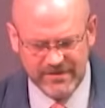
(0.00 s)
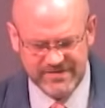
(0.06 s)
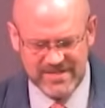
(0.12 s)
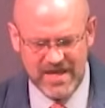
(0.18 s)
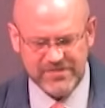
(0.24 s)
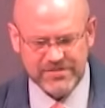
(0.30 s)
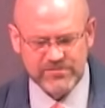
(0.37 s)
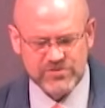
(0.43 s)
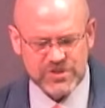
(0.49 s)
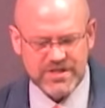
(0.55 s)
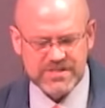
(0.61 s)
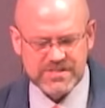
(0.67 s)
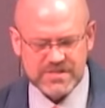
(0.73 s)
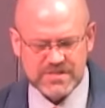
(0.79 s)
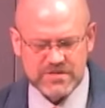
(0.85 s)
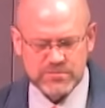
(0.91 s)
the death of
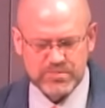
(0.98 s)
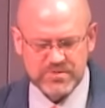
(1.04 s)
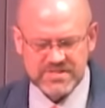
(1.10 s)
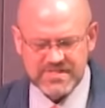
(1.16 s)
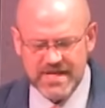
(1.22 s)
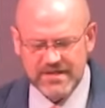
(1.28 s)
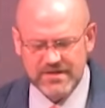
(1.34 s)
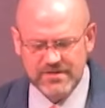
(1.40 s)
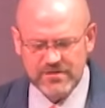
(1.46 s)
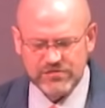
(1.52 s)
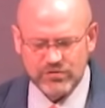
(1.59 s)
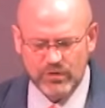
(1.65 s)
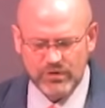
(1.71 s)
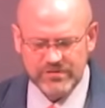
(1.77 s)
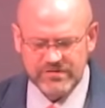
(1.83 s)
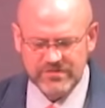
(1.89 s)
Jesus is presented in the
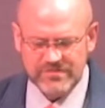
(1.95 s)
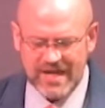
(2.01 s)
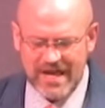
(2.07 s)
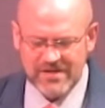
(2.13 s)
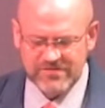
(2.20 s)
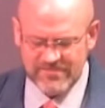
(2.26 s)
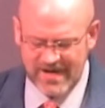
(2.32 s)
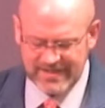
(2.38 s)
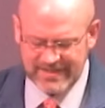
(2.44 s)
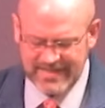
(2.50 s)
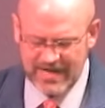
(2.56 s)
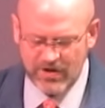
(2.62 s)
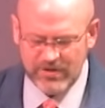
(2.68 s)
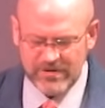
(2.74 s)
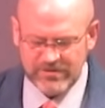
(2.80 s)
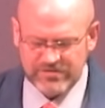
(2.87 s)
sources as
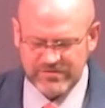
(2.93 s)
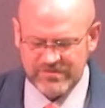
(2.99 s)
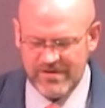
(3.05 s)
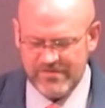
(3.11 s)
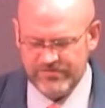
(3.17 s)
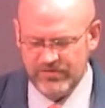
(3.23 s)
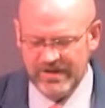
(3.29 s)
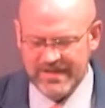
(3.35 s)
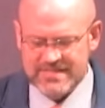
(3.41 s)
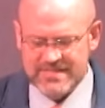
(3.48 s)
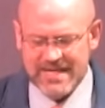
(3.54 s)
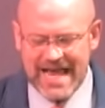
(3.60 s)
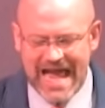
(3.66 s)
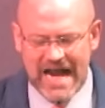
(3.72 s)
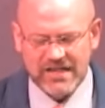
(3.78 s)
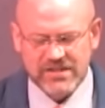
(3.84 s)
vicarious suffering,
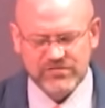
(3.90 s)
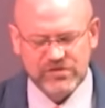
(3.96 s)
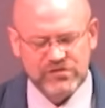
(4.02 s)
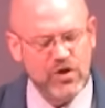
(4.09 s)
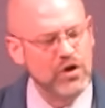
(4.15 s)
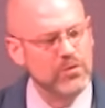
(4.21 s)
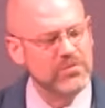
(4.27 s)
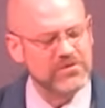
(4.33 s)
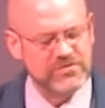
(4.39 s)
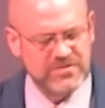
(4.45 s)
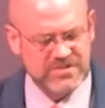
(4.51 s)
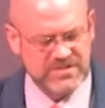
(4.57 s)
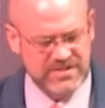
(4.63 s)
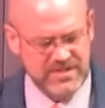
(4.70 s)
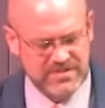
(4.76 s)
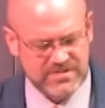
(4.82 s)
as an act of atonement
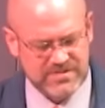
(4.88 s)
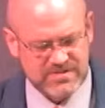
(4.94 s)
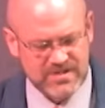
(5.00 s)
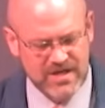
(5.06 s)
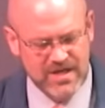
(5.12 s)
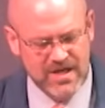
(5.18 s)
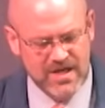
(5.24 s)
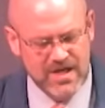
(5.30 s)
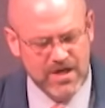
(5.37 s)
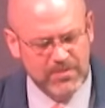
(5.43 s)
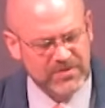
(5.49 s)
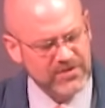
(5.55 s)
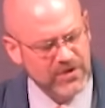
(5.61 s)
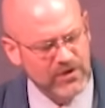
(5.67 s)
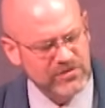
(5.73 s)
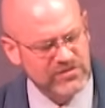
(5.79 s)
for sins,
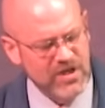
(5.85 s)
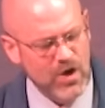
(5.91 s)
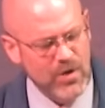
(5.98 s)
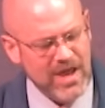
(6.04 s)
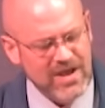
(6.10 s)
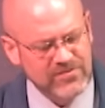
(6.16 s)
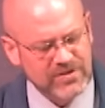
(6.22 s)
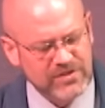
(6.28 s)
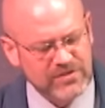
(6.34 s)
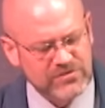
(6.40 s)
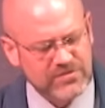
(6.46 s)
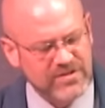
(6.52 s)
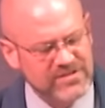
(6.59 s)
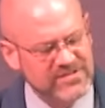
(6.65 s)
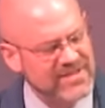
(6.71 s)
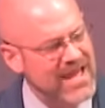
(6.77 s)
but there is no
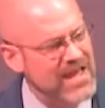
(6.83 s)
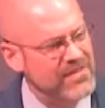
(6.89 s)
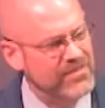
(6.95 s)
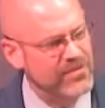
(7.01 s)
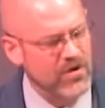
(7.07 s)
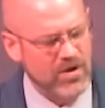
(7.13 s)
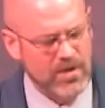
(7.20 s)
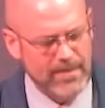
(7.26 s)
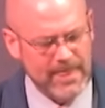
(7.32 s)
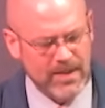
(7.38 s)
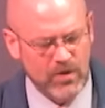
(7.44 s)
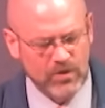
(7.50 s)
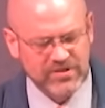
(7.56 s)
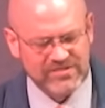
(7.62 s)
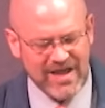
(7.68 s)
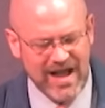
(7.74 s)
evidence of the
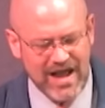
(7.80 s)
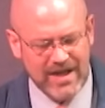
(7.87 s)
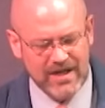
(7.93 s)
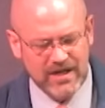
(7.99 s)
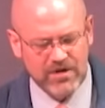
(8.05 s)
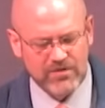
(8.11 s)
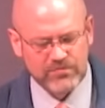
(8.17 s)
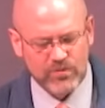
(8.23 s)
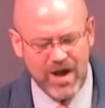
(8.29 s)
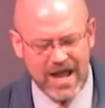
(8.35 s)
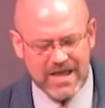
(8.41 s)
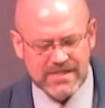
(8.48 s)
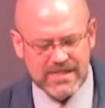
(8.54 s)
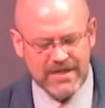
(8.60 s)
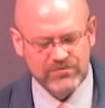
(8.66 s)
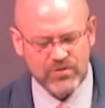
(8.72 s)
death or dying of
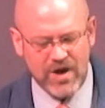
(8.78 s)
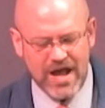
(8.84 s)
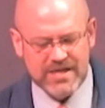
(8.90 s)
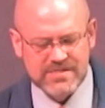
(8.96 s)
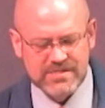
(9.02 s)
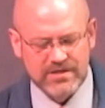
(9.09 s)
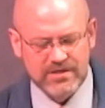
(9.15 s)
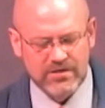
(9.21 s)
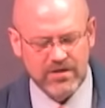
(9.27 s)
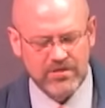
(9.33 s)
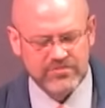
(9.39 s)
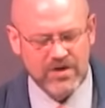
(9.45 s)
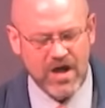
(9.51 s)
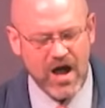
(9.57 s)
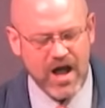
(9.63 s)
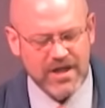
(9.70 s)
ri- and rising
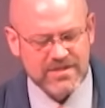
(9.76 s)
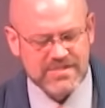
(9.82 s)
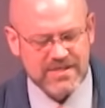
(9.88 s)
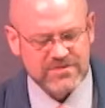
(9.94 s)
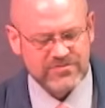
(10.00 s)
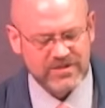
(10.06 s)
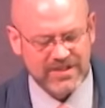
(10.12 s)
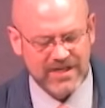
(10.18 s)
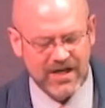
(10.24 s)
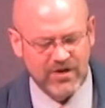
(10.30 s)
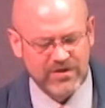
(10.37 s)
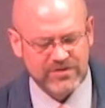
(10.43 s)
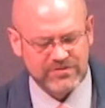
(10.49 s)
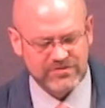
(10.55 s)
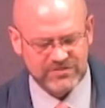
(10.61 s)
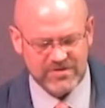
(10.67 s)
of gods as
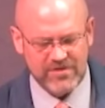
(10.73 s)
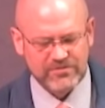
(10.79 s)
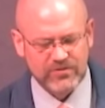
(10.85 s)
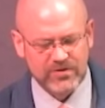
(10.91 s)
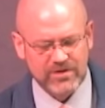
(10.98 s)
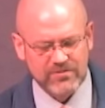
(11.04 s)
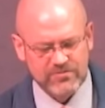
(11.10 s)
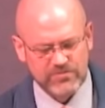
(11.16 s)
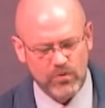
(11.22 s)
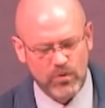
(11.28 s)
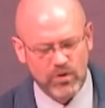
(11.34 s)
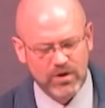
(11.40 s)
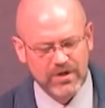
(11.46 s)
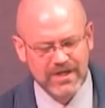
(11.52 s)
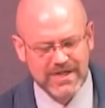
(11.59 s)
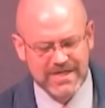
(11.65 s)
vicarious suffering
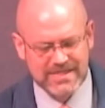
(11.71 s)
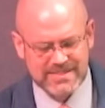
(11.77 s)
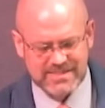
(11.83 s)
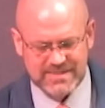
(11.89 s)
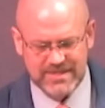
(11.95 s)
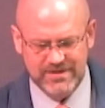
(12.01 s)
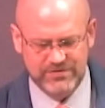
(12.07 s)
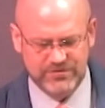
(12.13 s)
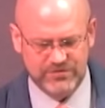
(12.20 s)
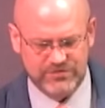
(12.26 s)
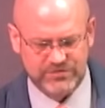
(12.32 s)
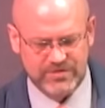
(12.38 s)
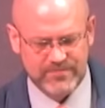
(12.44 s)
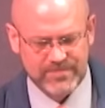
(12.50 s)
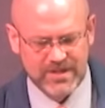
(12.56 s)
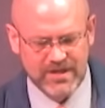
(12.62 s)
for
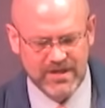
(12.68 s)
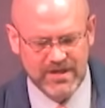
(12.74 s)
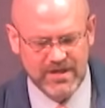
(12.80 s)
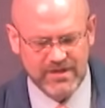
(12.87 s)
sins.